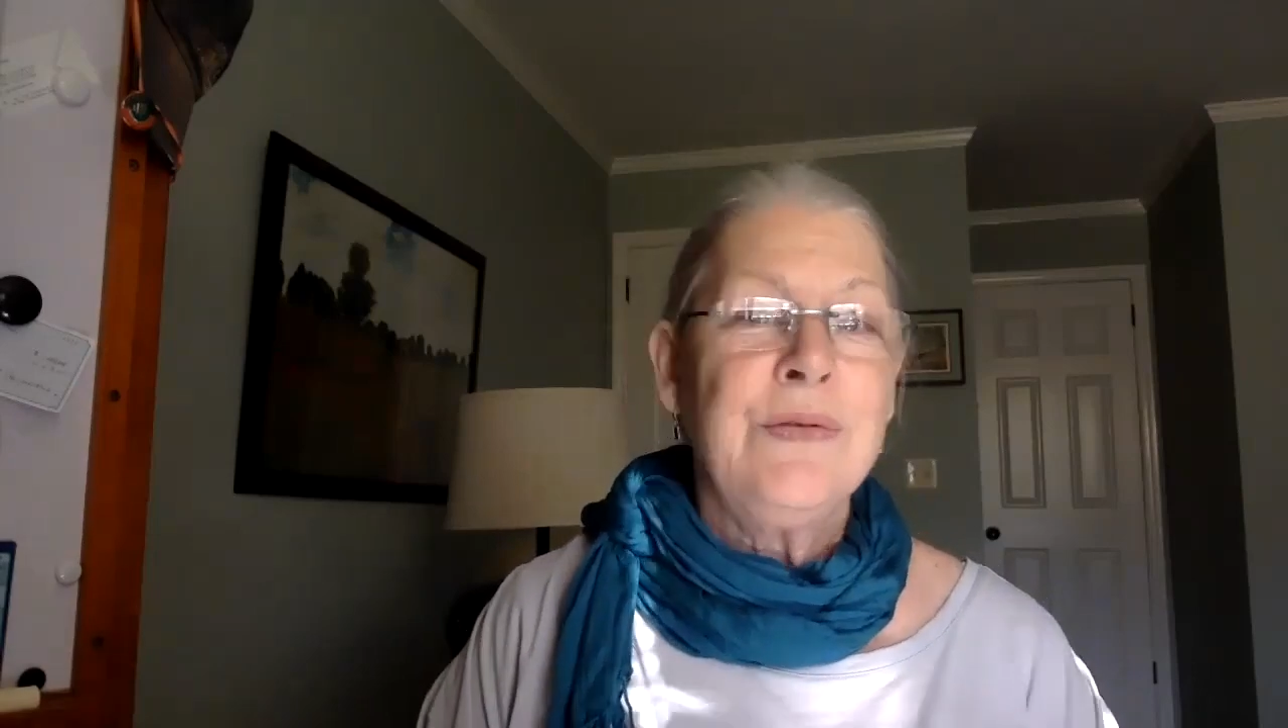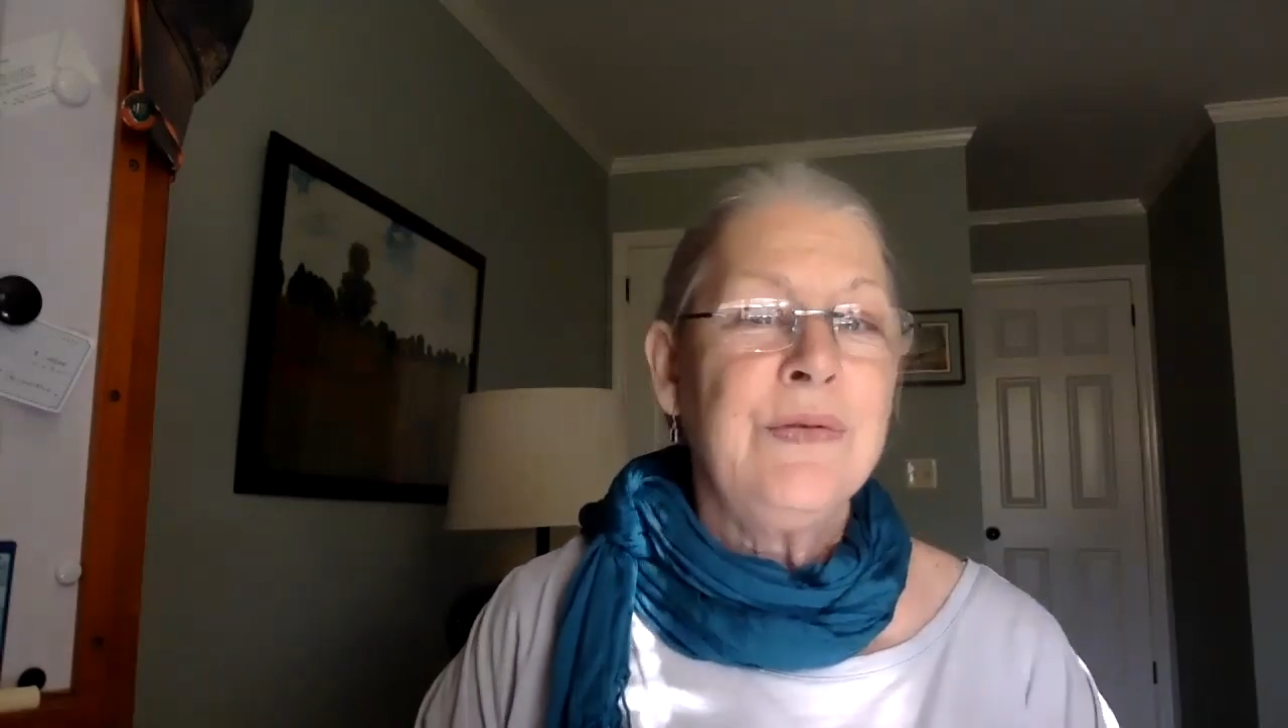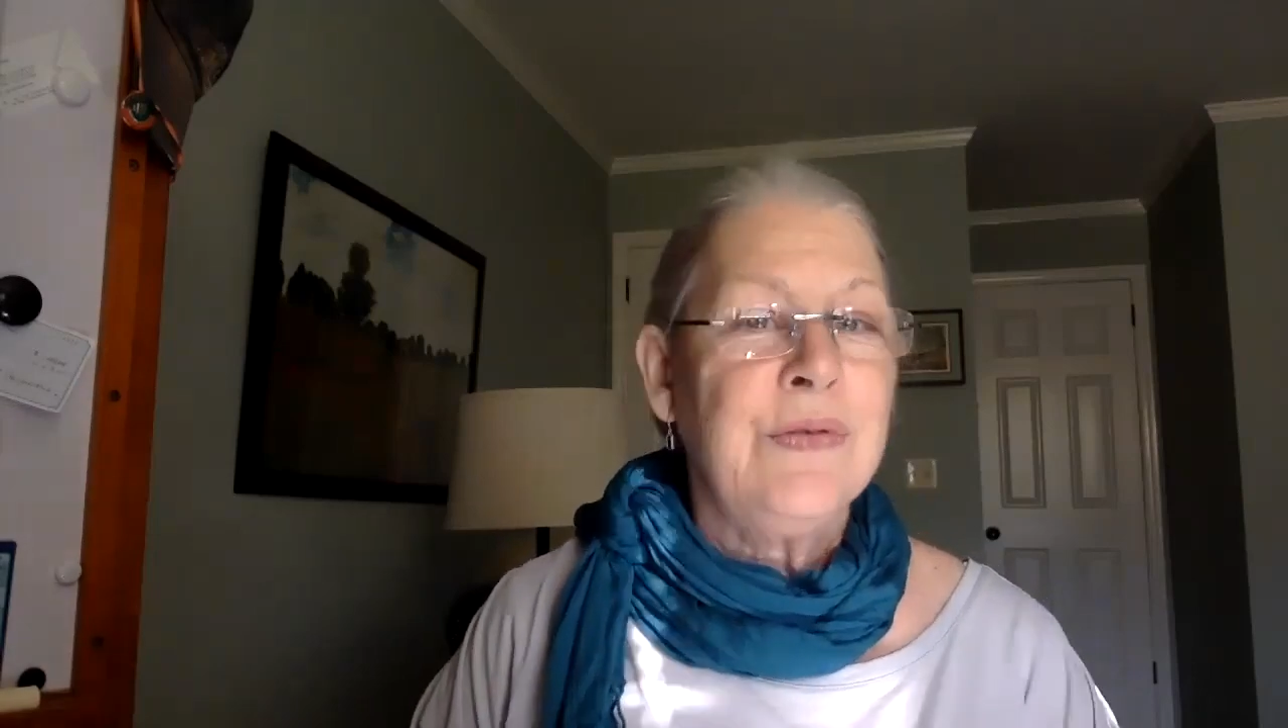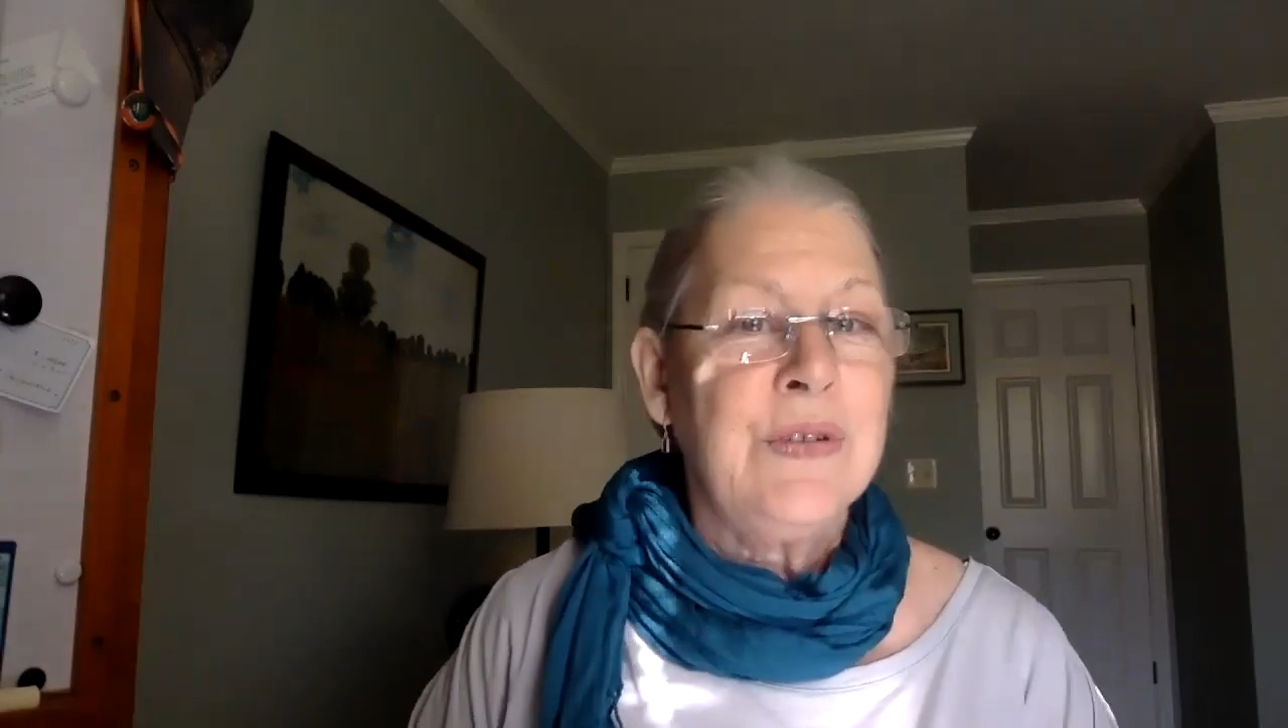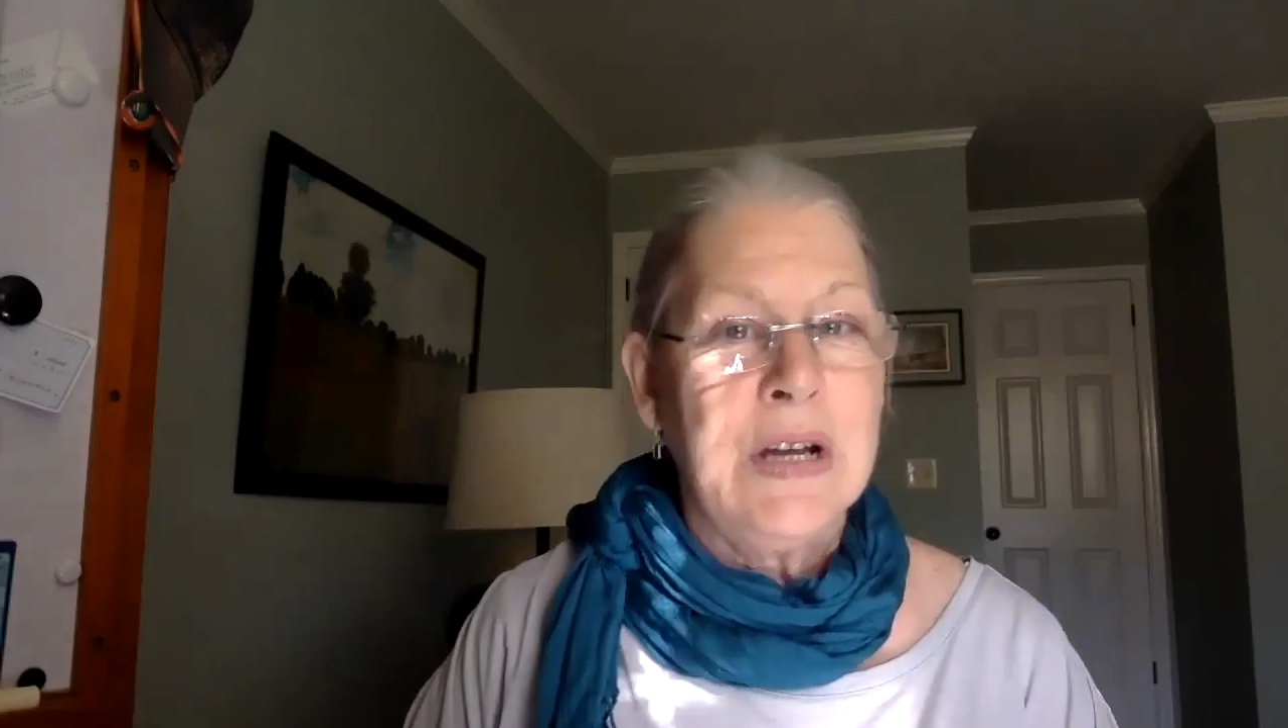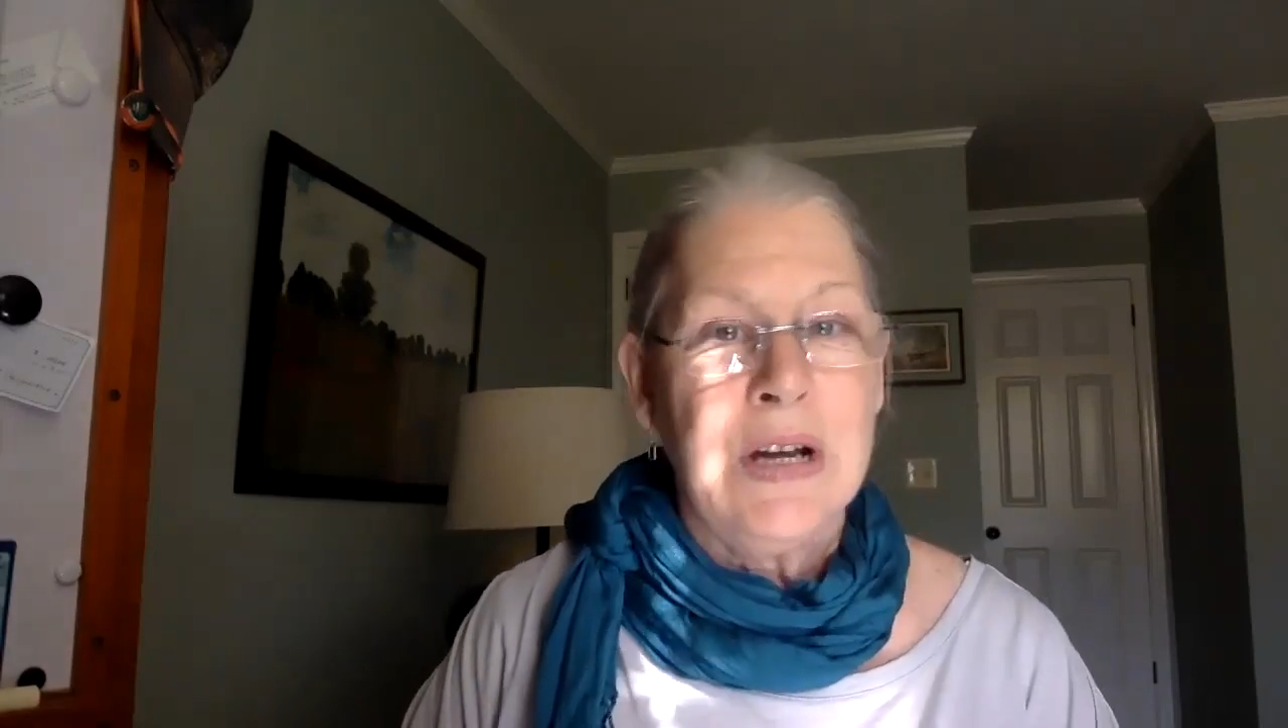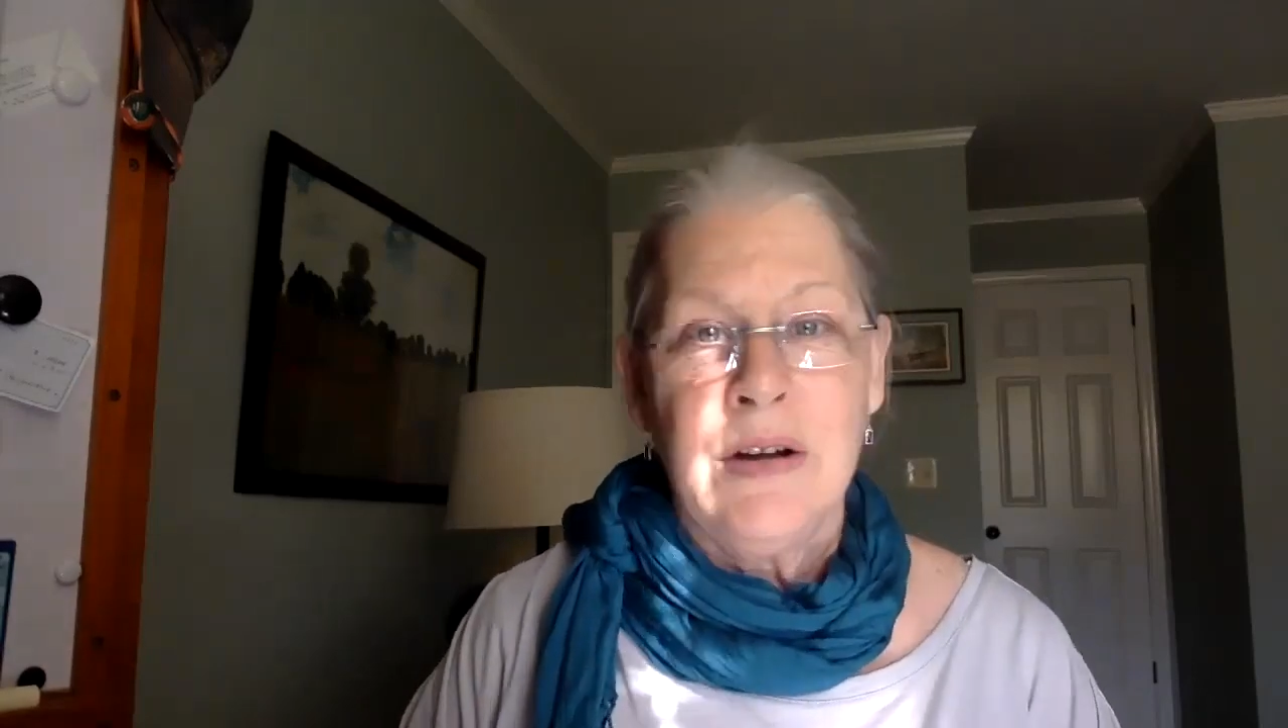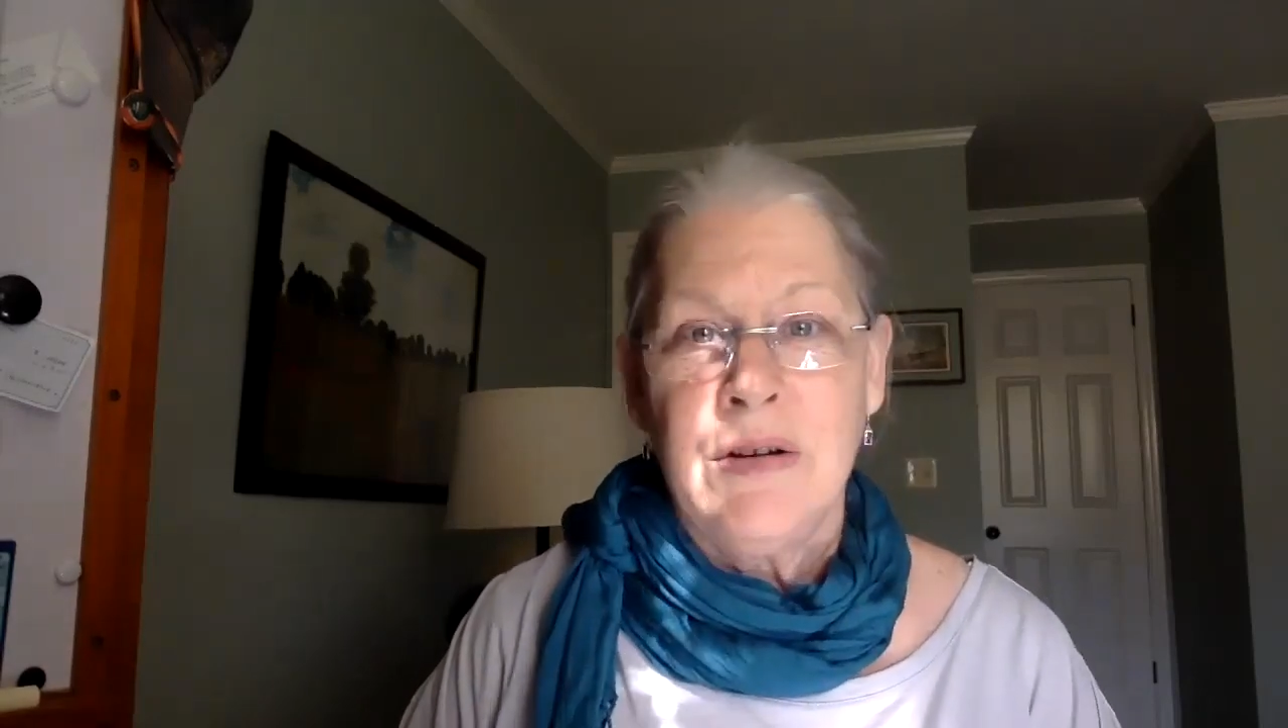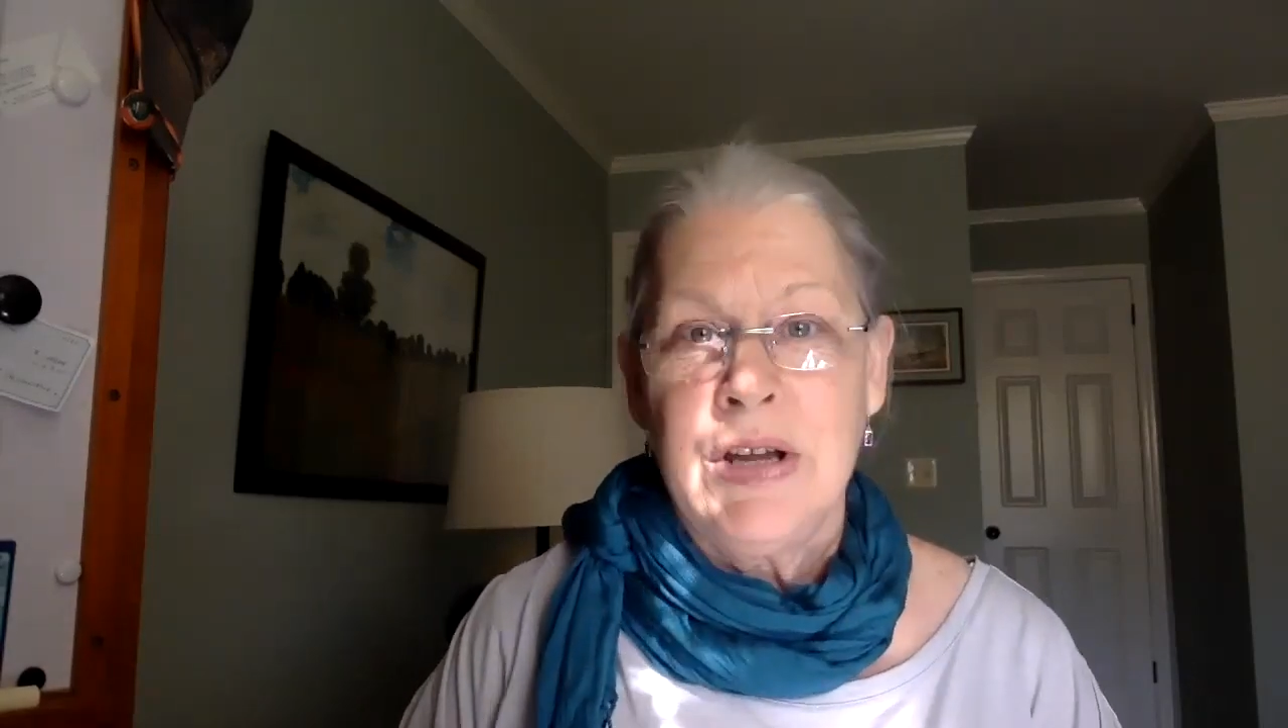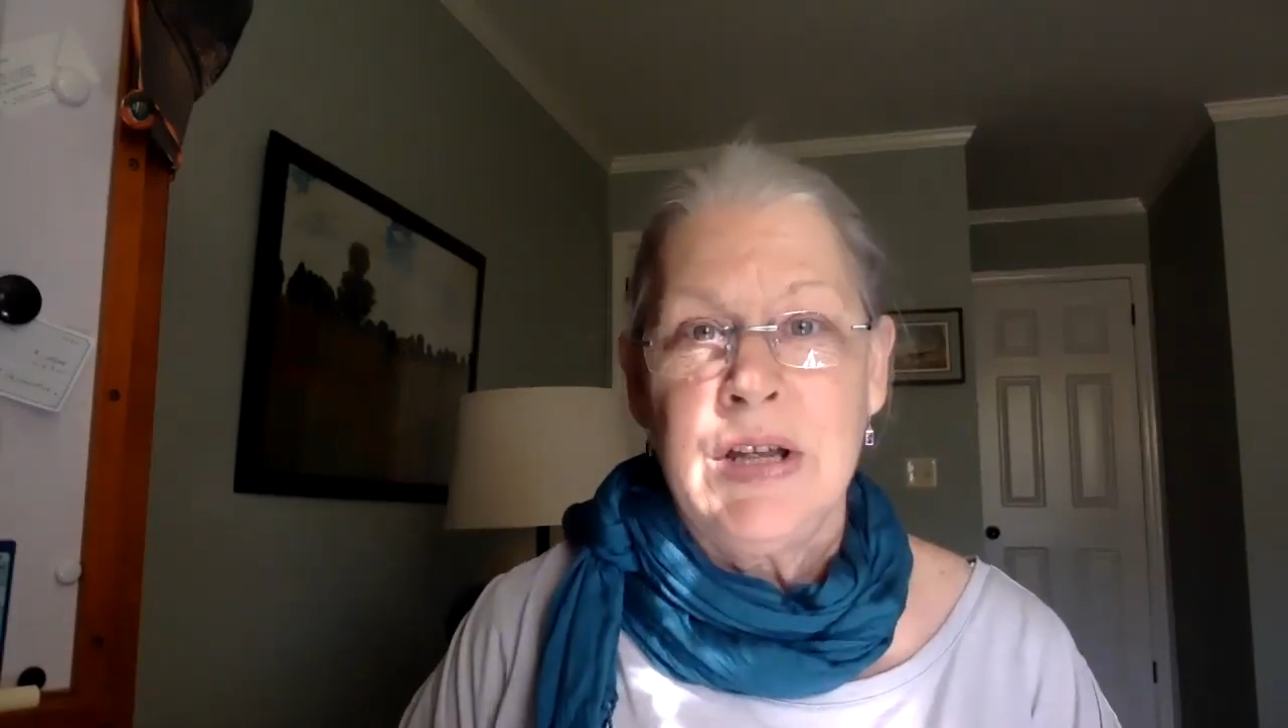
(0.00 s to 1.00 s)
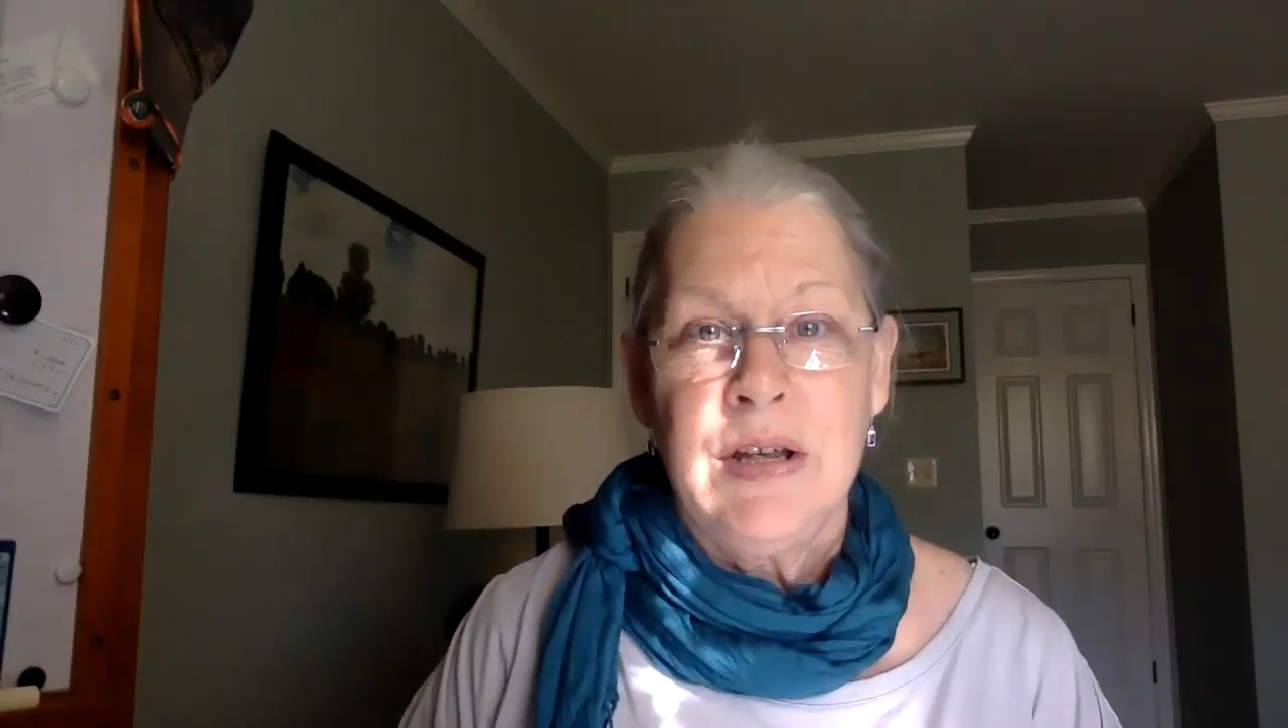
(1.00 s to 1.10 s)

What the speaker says: very